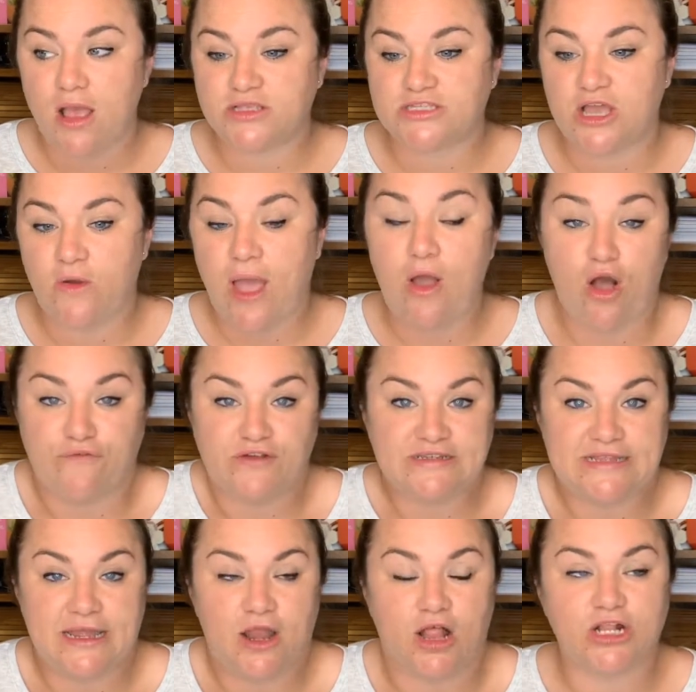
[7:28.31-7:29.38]
So I offered
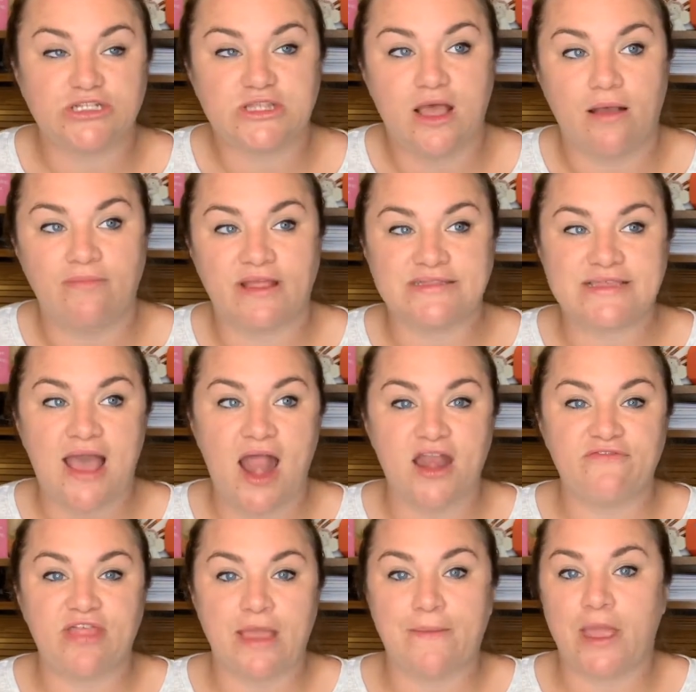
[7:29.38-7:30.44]
$10. Um, that's
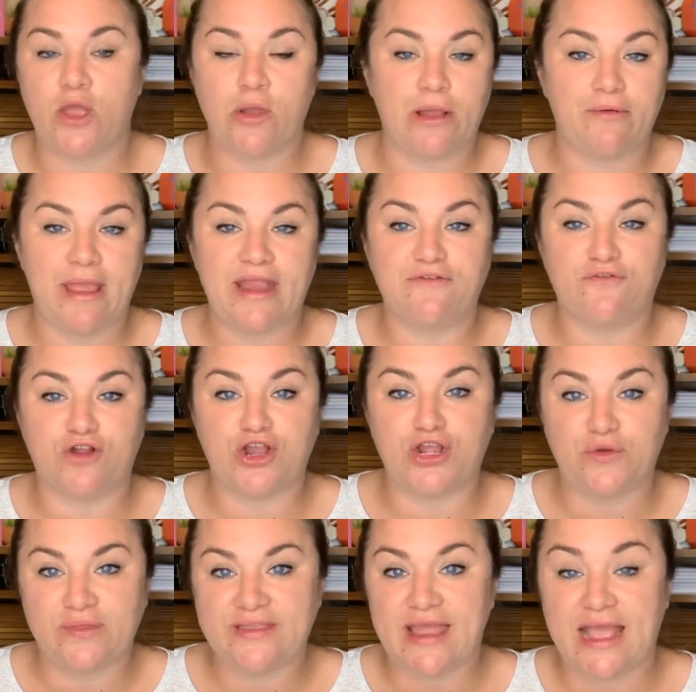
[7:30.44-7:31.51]
kind of like my going rate for
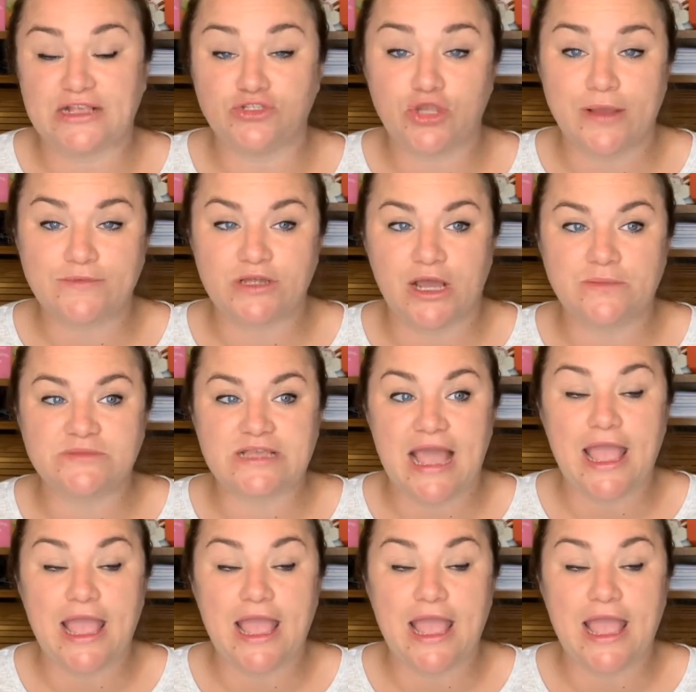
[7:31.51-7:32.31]
New With Tag scrub tops.